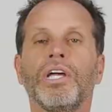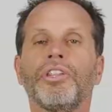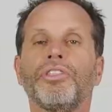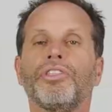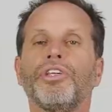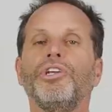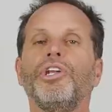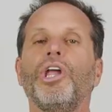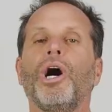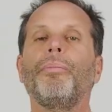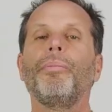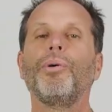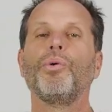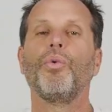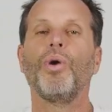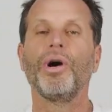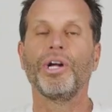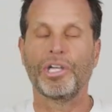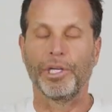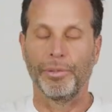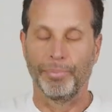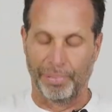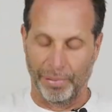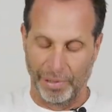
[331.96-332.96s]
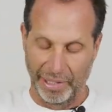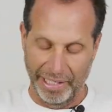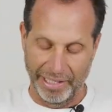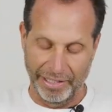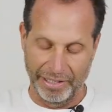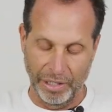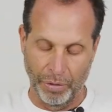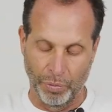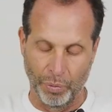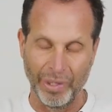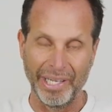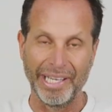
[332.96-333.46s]
The number one
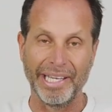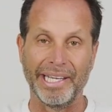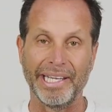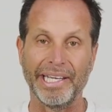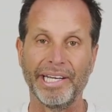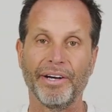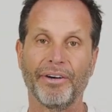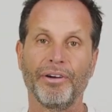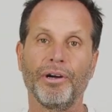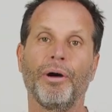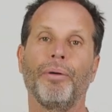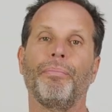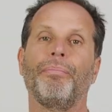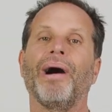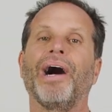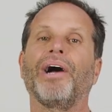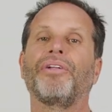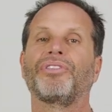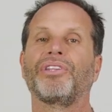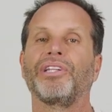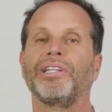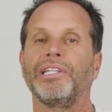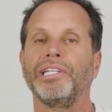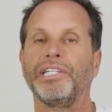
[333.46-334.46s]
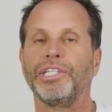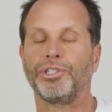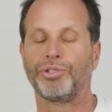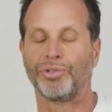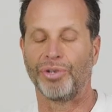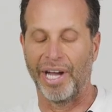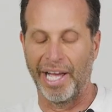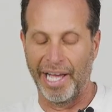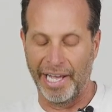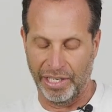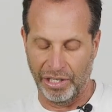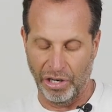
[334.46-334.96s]
complaint that we hear about the
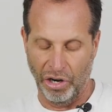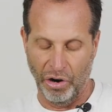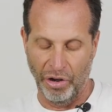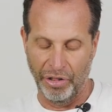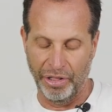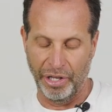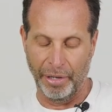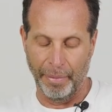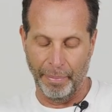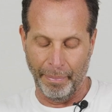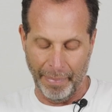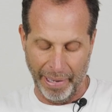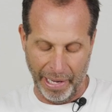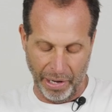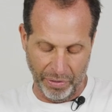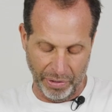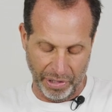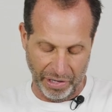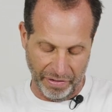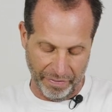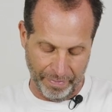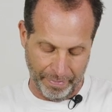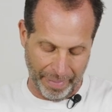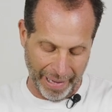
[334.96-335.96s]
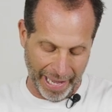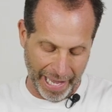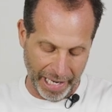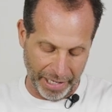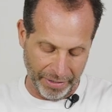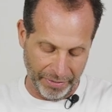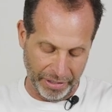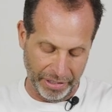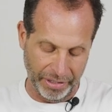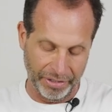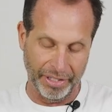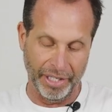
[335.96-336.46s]
LeakTrac are the amount of
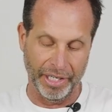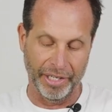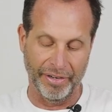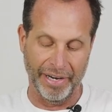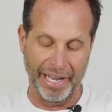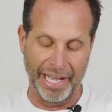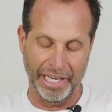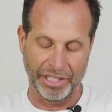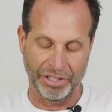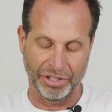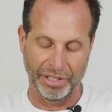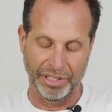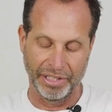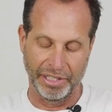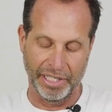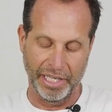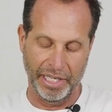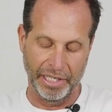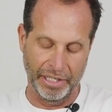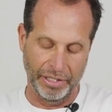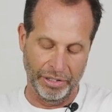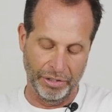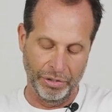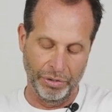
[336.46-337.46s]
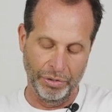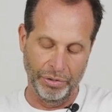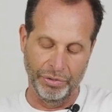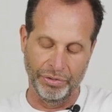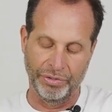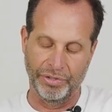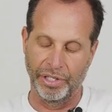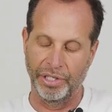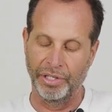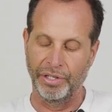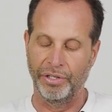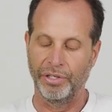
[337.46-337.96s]
batteries that are actually getting
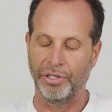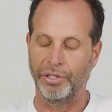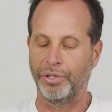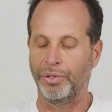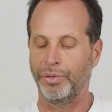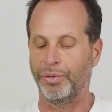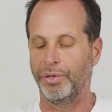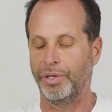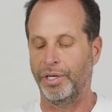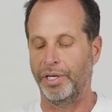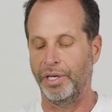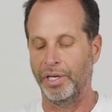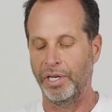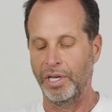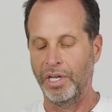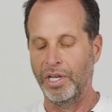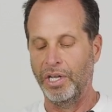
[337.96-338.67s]
used in the unit.